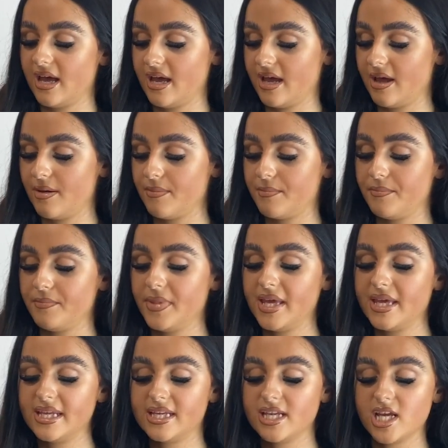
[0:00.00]
um,
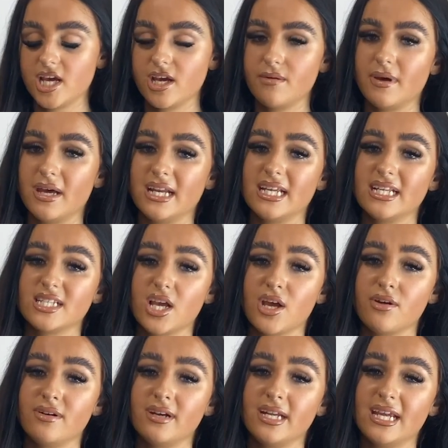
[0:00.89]
medium and it's
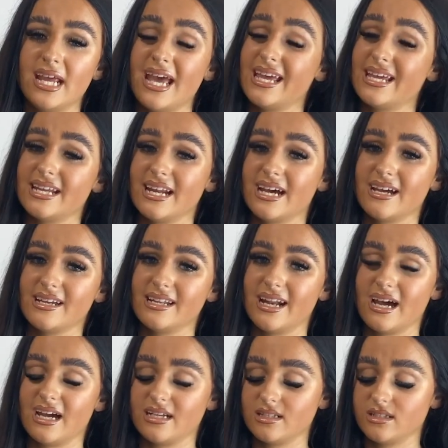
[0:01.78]
only 8
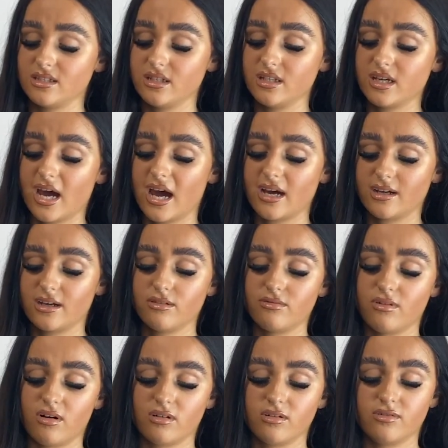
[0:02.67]
99 so you can't go
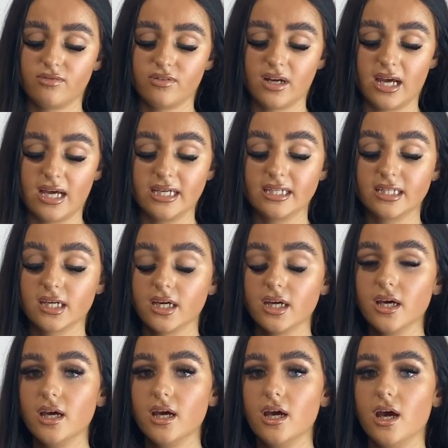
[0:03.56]
wrong for like
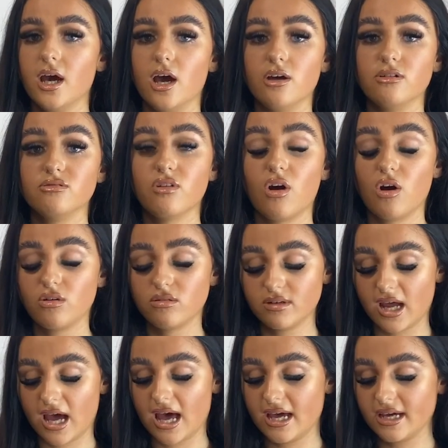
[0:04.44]
a roll
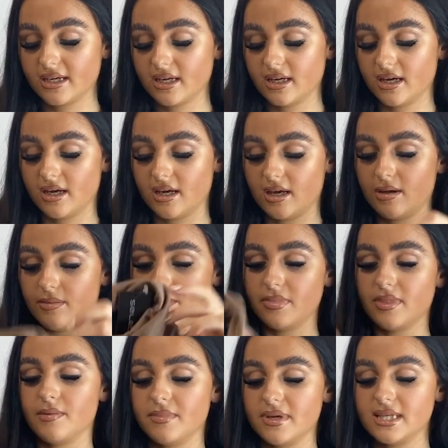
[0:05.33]
neck.
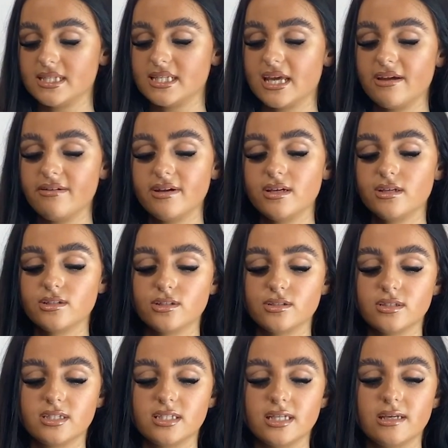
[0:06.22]
Um, the material
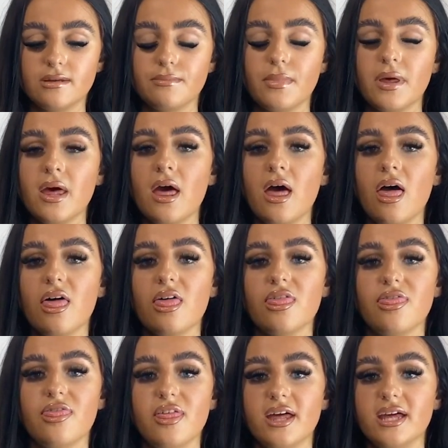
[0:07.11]
does seem
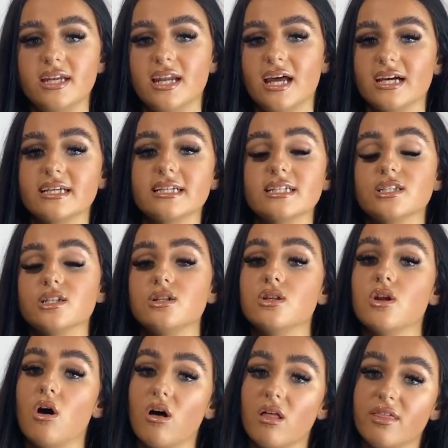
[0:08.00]
thin, like it's
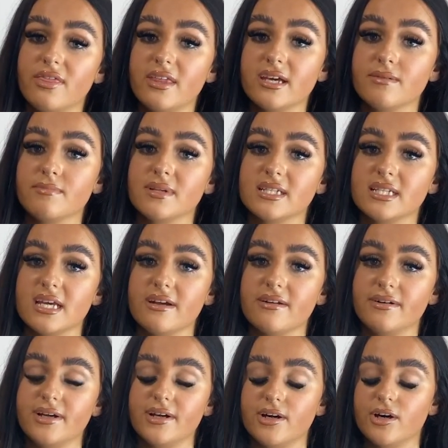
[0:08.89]
not a thick
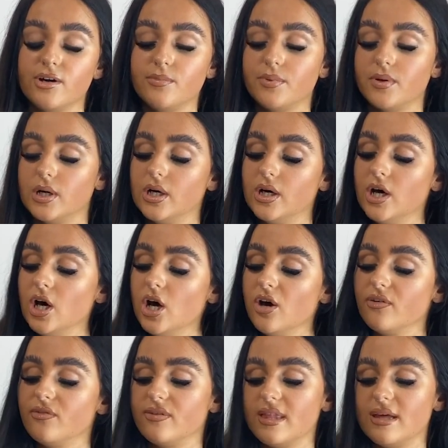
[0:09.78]
material but
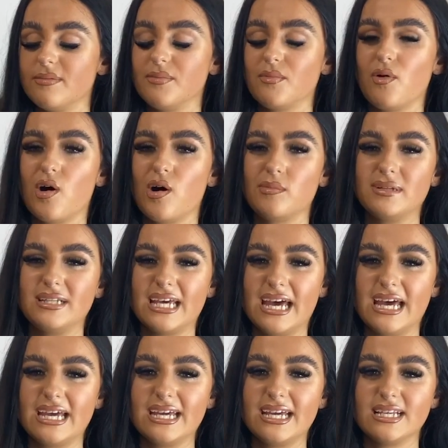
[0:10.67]
for them warmer
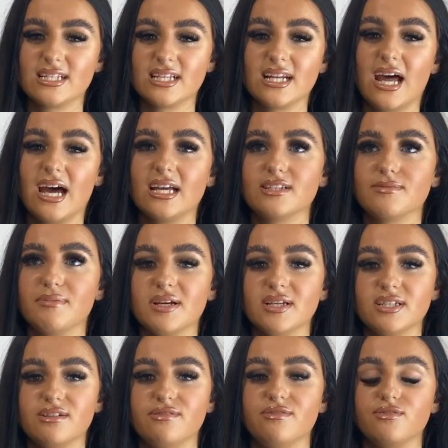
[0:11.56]
days and like
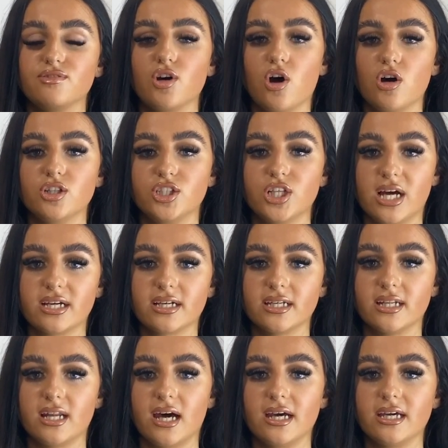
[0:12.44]
especially if you've got a
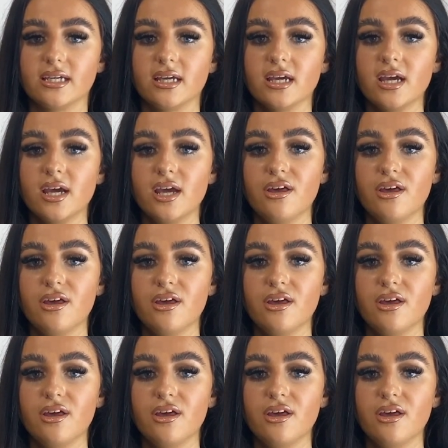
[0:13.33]
jacket like